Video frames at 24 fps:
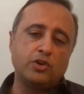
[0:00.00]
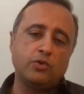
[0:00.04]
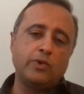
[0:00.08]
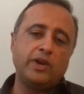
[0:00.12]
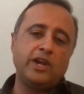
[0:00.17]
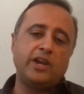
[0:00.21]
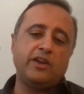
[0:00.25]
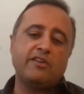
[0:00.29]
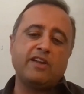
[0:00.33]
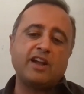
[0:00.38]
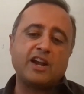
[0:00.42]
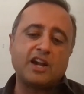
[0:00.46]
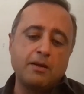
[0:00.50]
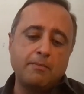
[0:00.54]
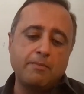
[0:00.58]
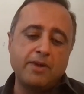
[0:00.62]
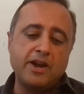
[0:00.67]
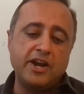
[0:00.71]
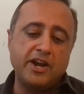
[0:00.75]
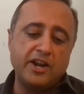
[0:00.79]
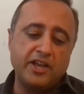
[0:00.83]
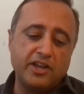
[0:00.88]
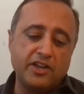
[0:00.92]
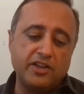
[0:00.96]
we
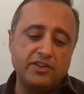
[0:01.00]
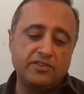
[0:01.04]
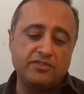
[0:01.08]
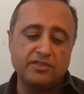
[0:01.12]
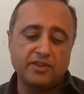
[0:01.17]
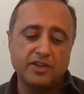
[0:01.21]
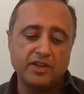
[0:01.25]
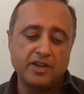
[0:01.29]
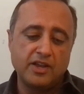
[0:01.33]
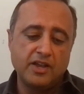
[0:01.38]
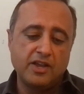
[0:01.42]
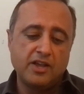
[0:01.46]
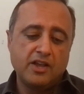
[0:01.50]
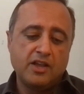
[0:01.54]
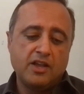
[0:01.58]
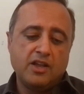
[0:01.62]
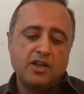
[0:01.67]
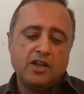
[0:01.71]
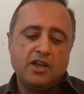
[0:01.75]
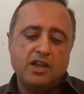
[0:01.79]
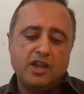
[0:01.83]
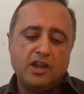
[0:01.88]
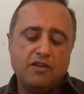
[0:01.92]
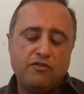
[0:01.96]
recommend is
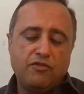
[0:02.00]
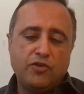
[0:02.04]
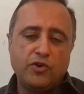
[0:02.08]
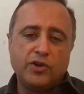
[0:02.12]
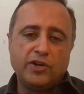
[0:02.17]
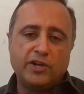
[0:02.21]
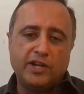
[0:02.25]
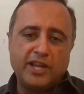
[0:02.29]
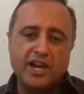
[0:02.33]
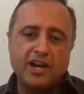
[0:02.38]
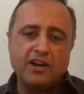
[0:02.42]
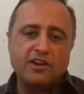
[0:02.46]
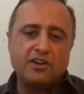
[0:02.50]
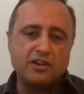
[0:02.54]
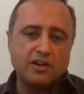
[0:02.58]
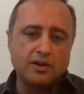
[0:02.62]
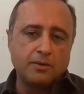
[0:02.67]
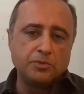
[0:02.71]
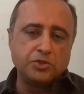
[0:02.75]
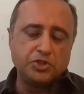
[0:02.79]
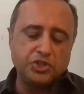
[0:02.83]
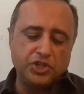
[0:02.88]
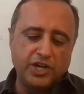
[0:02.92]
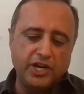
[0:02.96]
if you take a
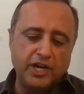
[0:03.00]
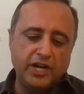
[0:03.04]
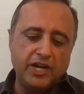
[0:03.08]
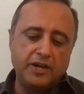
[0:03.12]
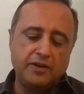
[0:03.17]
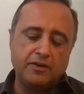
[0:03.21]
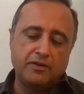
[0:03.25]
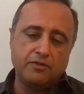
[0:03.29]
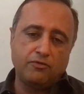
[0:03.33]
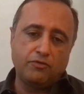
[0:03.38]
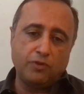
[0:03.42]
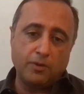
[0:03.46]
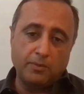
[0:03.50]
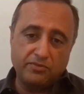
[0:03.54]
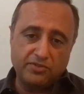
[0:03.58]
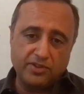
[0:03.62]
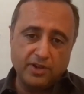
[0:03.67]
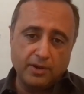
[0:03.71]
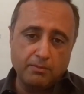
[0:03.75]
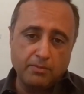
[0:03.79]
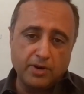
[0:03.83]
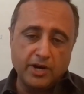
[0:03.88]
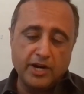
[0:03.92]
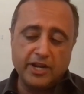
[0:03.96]
term sheet from
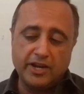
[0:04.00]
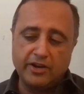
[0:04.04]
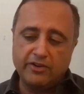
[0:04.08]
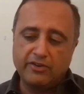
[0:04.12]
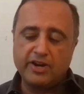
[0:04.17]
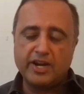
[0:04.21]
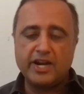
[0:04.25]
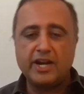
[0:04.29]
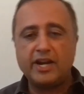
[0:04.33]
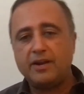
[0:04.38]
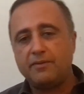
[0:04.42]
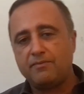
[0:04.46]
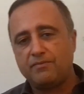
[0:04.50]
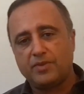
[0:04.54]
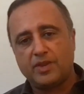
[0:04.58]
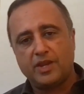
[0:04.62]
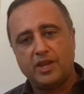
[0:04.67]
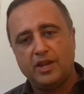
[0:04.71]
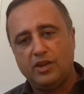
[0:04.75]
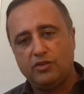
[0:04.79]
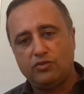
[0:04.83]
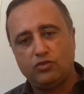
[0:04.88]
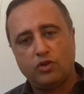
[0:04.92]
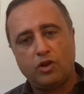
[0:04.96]
somebody, right,
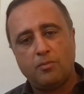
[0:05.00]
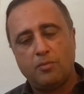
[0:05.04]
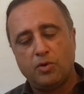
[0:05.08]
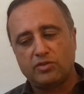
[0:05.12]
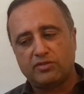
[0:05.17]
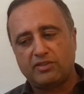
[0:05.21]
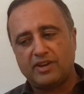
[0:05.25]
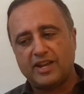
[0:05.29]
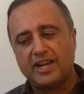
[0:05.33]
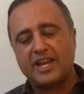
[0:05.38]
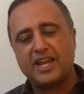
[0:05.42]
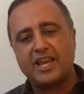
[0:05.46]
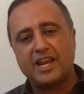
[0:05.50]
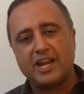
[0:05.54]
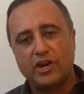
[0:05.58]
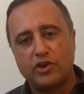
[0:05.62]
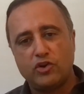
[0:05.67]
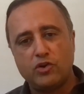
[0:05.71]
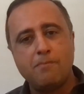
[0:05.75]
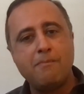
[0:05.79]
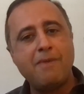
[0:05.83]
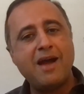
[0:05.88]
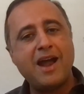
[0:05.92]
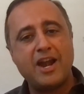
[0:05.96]
it's almost like getting
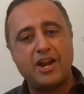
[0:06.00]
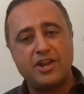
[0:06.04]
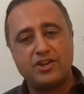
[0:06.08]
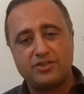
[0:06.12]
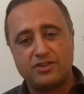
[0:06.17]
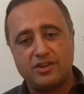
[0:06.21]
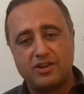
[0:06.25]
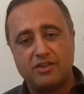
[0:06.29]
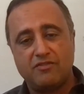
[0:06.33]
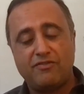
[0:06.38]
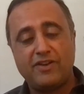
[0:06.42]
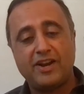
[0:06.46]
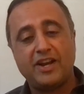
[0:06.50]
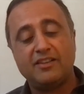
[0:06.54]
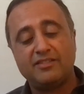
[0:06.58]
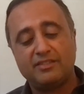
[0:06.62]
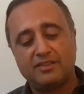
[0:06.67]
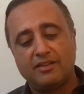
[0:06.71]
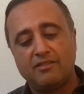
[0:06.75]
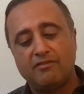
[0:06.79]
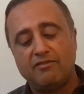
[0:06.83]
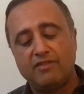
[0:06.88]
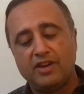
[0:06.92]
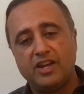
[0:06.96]
into a marriage. In fact, in
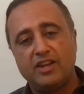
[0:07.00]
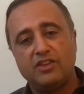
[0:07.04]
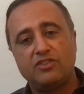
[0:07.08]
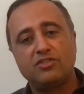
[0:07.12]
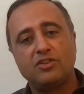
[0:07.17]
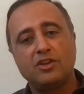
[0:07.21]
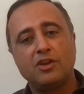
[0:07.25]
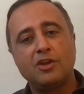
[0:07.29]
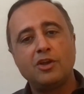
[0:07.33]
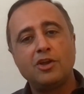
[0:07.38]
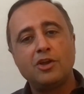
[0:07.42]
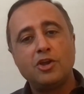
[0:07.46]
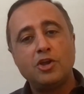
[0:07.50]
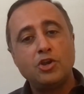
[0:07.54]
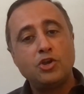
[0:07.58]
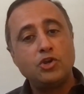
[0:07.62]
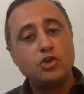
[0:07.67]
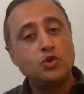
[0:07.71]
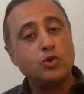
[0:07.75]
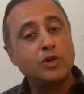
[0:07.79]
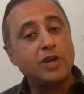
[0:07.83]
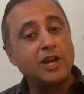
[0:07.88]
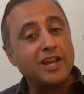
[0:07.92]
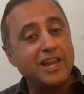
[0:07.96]
some ways,
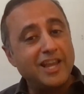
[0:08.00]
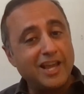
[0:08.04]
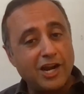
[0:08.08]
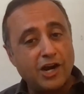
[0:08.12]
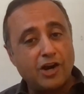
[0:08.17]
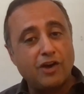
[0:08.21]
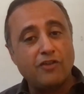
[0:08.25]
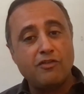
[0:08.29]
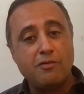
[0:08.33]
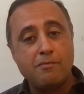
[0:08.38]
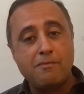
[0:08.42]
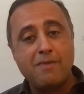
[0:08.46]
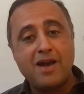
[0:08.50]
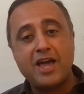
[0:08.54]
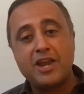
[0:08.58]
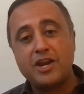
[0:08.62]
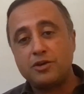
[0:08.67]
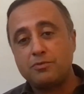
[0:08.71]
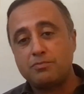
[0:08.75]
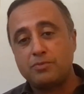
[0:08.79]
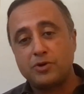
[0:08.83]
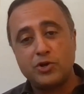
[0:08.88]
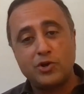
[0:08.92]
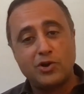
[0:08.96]
you can get out of a
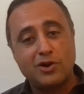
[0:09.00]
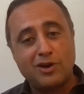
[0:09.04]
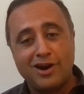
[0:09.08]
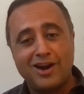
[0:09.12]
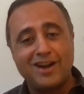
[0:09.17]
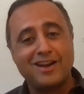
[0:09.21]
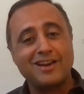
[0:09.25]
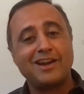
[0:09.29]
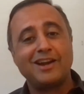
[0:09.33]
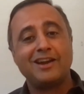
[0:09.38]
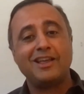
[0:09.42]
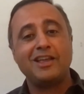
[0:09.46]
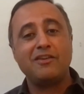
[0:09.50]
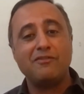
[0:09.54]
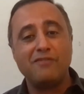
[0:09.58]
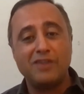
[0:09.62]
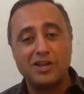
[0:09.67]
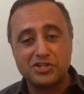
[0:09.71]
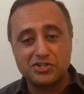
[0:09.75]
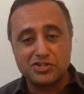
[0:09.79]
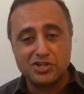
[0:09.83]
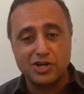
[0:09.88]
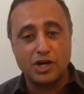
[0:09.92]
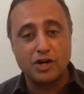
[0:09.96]
marriage, but you can't get an
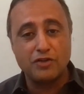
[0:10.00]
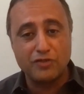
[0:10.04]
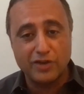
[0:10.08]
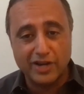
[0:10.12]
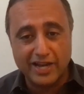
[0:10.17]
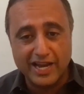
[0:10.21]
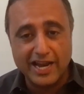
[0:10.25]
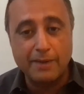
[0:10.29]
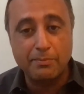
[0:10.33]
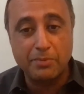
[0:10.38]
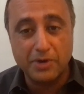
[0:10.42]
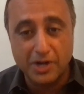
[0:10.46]
investor out of a cap